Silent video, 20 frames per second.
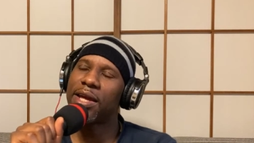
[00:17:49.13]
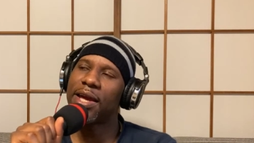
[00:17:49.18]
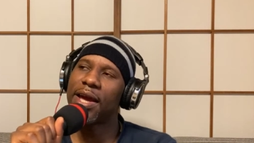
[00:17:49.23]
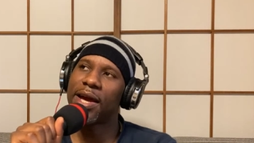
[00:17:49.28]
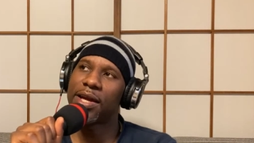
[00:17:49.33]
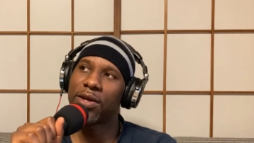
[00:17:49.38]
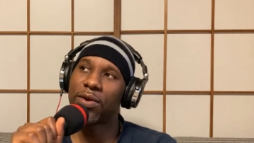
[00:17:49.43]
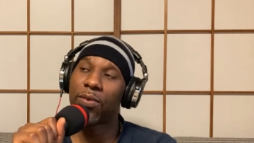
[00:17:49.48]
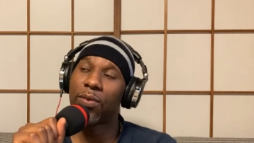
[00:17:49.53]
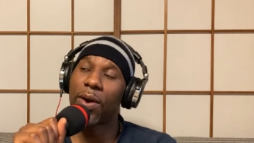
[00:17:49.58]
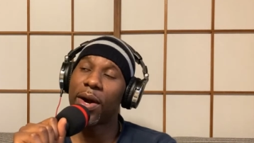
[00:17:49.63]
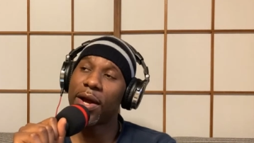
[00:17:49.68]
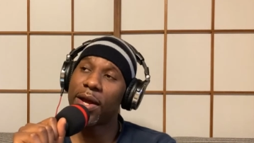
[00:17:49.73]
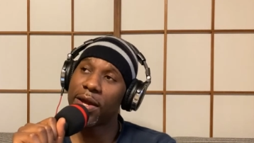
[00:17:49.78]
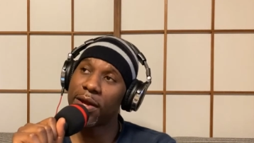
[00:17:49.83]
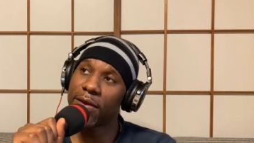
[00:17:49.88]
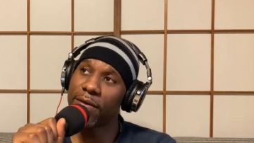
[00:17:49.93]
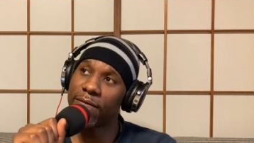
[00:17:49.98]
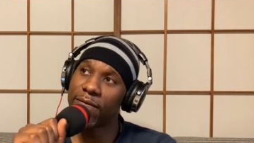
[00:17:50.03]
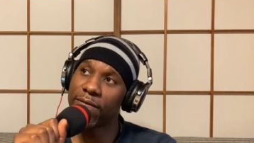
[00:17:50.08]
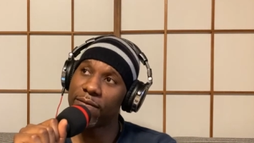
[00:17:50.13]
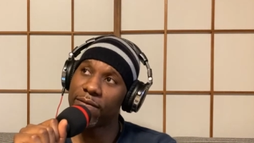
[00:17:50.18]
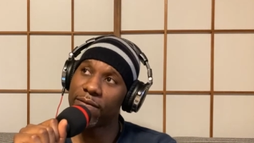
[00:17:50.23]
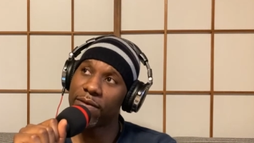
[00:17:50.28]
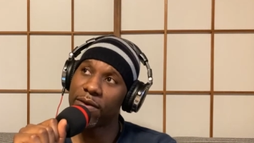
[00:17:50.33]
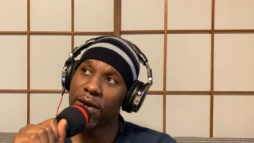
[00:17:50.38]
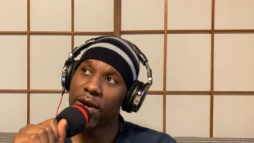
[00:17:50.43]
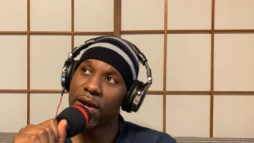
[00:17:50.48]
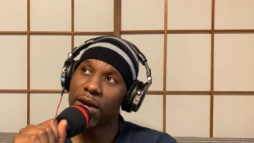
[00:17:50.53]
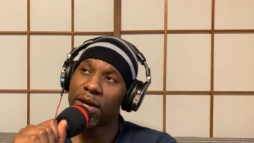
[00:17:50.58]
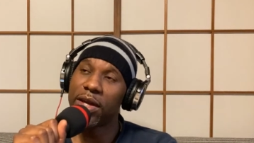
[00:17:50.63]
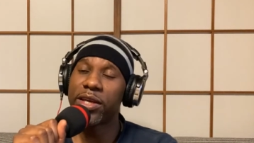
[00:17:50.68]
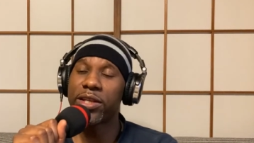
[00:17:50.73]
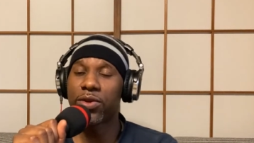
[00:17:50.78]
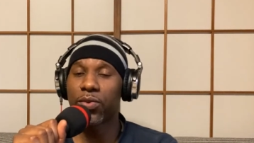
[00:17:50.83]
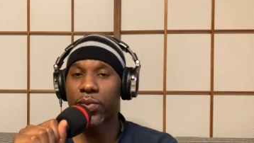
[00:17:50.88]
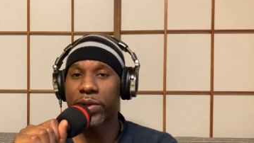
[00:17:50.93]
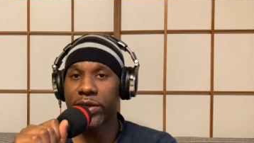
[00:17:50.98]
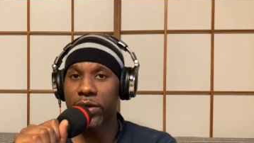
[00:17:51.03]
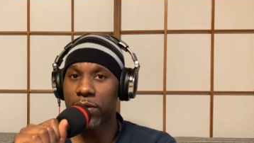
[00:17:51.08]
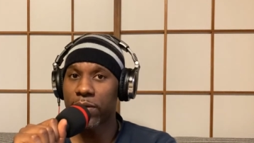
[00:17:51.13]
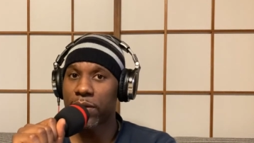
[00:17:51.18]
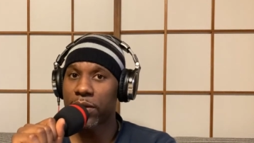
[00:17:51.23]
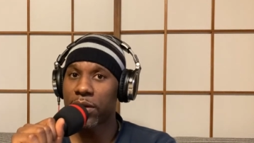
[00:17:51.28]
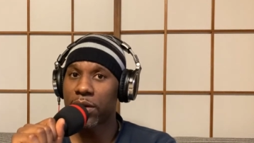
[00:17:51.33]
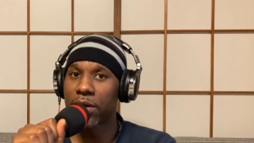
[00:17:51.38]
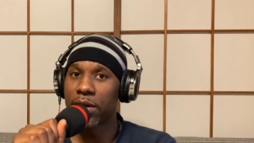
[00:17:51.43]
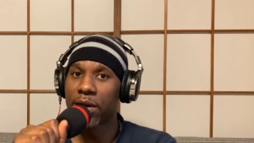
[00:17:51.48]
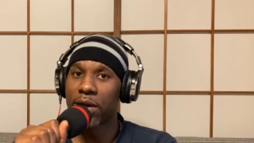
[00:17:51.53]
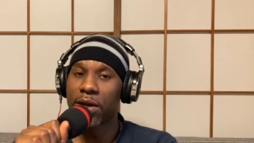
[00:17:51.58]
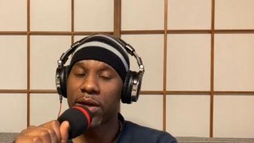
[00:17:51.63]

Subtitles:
had a wife. He's a widower.